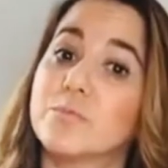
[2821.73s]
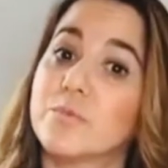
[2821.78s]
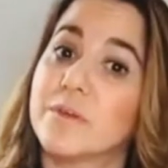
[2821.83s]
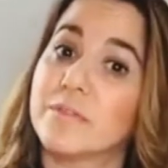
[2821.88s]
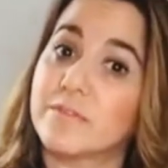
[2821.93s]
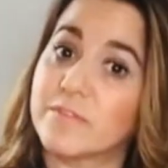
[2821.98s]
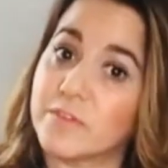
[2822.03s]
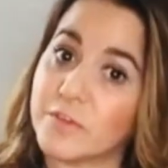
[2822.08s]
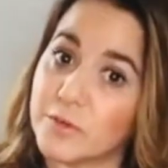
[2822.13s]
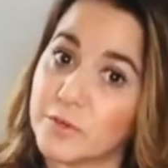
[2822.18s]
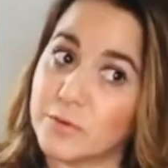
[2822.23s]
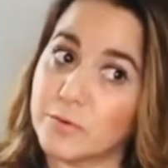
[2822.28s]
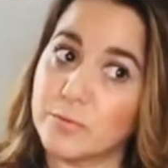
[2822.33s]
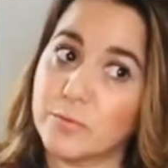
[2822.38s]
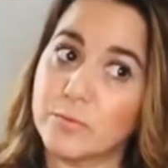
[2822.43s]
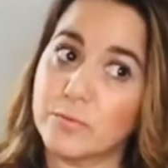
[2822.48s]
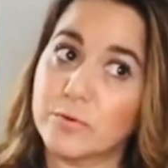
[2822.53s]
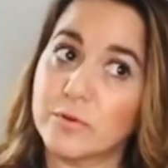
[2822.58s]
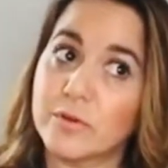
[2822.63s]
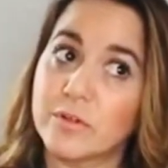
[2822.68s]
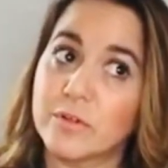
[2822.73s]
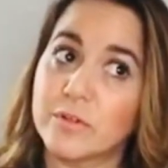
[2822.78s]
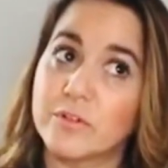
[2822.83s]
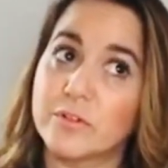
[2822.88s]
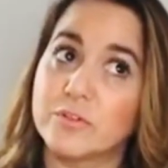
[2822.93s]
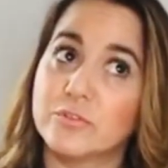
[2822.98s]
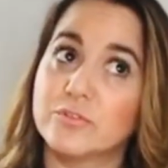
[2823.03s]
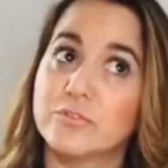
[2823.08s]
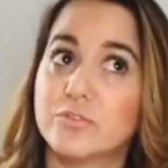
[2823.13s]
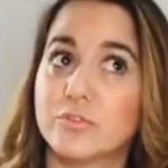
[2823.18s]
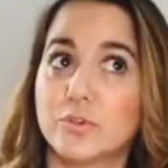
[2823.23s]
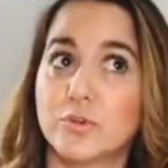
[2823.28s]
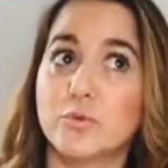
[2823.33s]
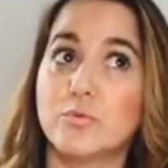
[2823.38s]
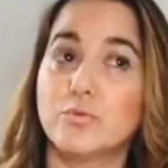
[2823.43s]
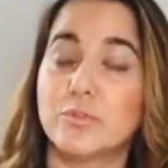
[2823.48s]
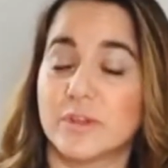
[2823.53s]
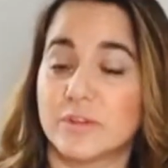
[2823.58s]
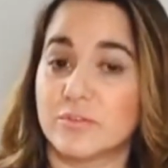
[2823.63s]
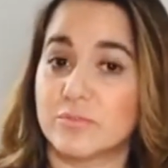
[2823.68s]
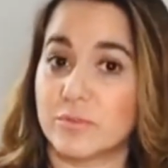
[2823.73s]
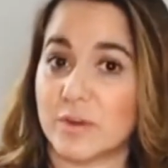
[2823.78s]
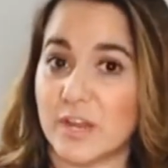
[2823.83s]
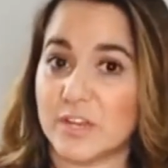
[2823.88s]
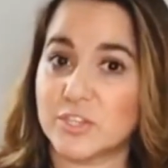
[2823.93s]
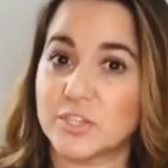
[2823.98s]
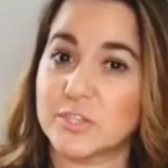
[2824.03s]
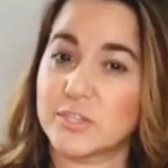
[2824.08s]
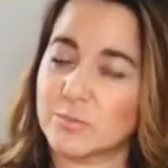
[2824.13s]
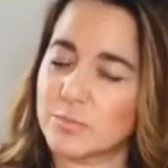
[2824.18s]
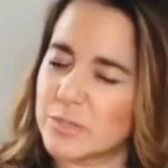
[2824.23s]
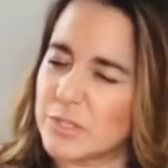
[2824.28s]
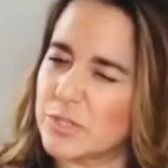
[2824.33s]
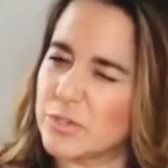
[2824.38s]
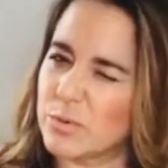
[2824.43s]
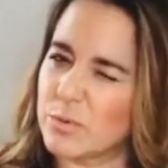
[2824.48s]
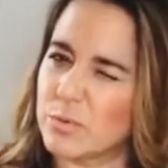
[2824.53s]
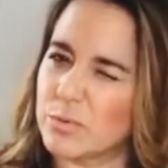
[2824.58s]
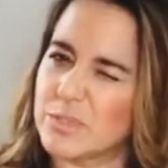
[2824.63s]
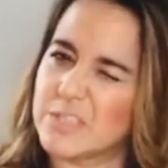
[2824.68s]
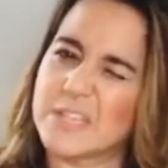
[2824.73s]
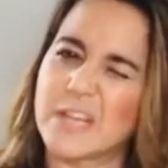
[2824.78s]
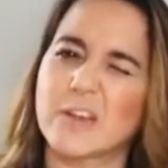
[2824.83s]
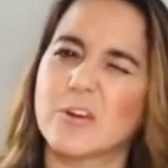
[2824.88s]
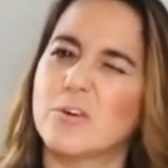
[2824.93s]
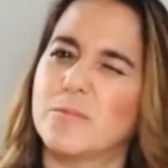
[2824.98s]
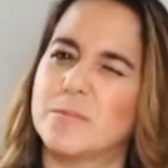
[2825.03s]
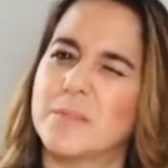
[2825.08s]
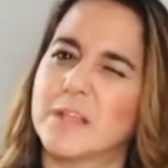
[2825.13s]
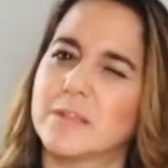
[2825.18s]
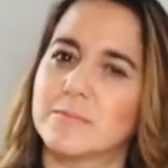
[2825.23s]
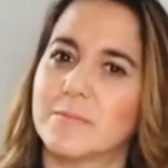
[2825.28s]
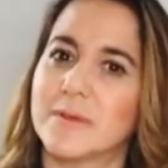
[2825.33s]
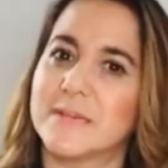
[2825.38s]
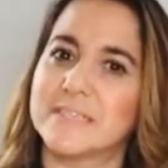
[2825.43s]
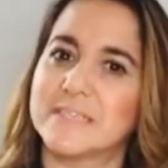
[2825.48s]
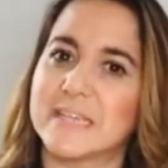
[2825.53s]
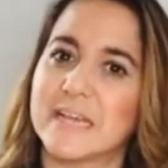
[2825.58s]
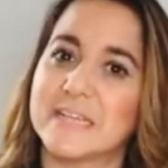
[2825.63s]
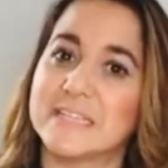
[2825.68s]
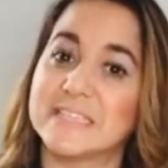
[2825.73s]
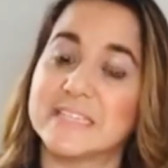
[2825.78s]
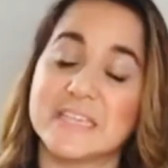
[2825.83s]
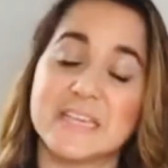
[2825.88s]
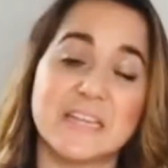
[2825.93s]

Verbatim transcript: with you through the connection with source. I hope that makes sense.